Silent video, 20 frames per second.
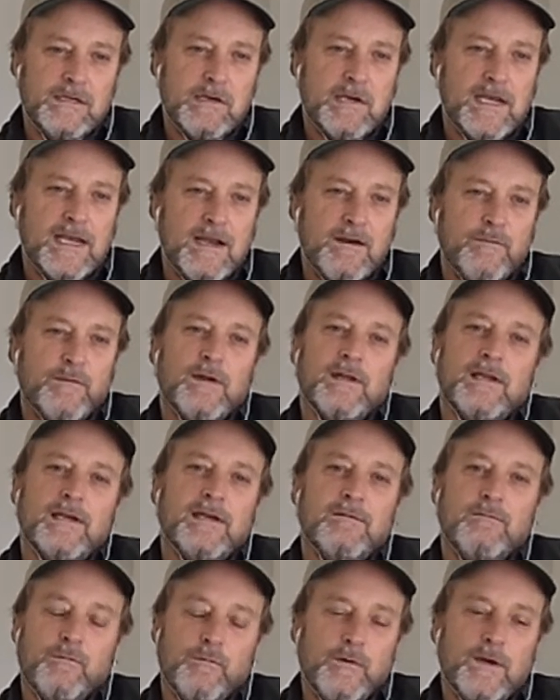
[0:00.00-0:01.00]
you can't
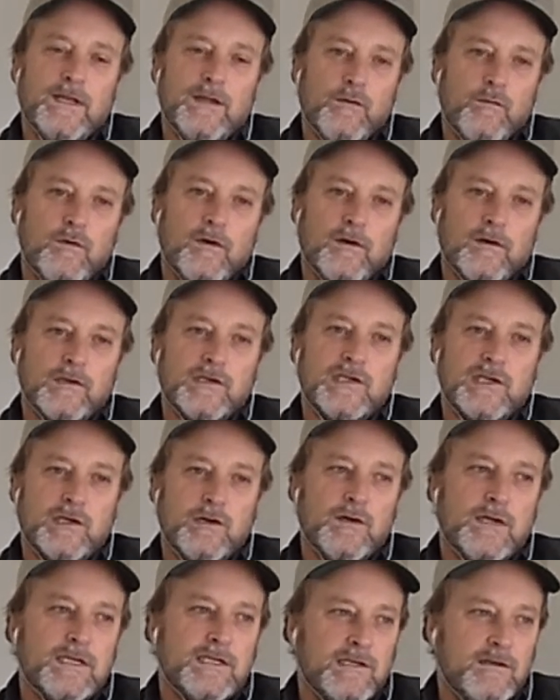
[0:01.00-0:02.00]
really win the World
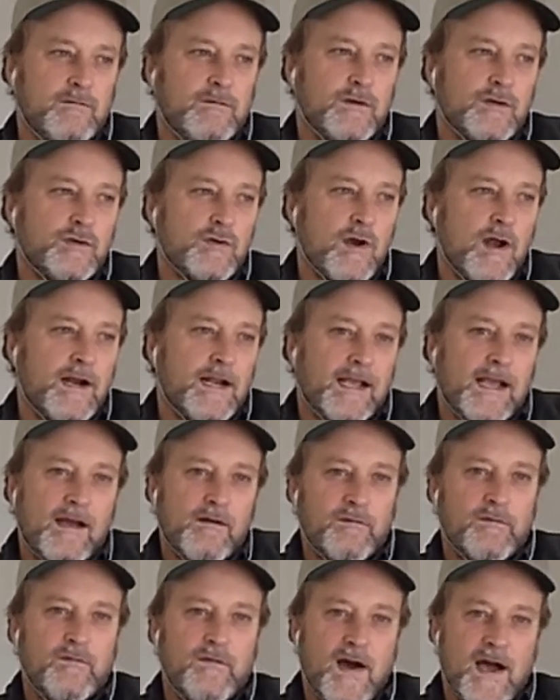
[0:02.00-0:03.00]
Series if you're trotting
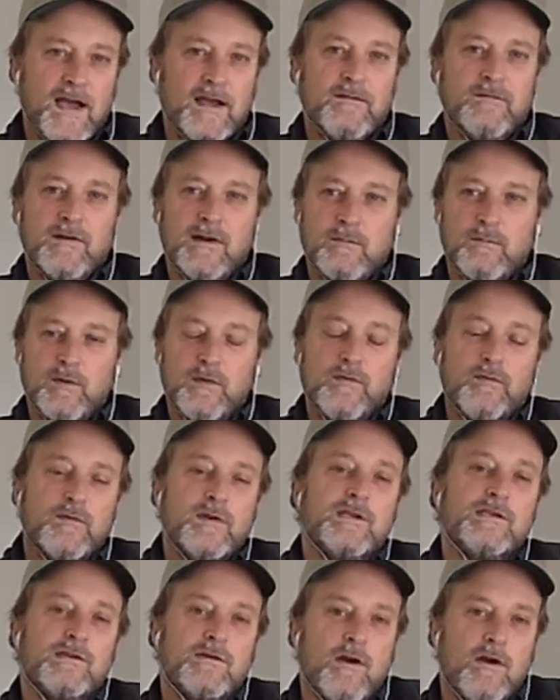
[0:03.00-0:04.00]
out 5 number
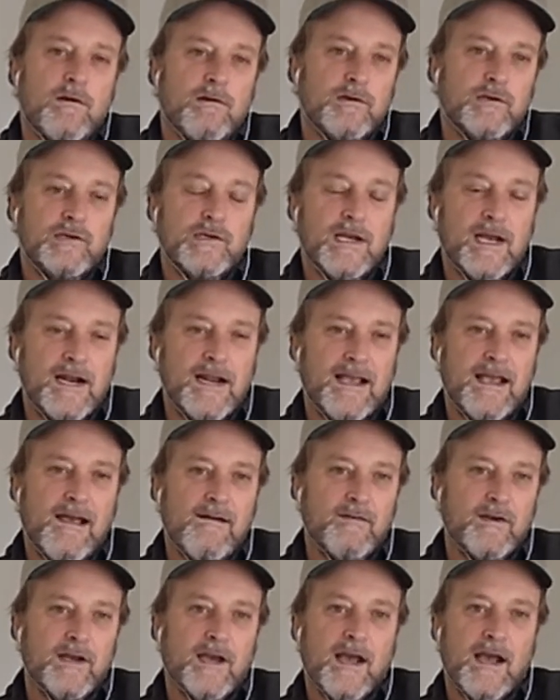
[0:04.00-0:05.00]
3 starters. You got to
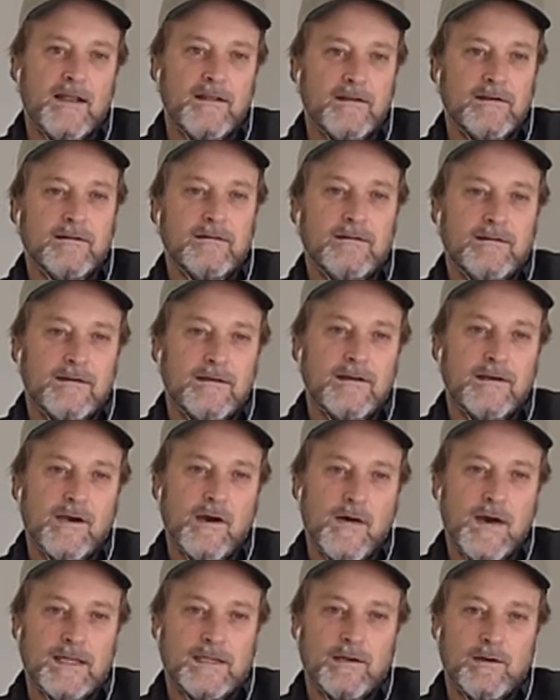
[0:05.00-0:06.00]
have a guy that can
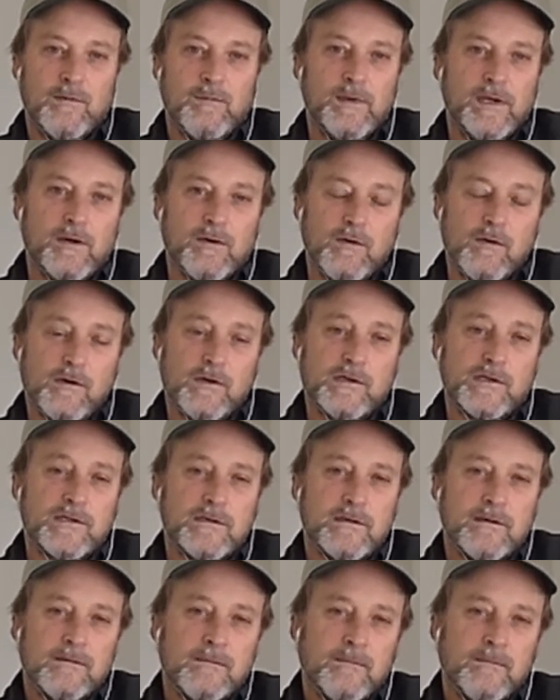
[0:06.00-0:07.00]
go out there and be a horse.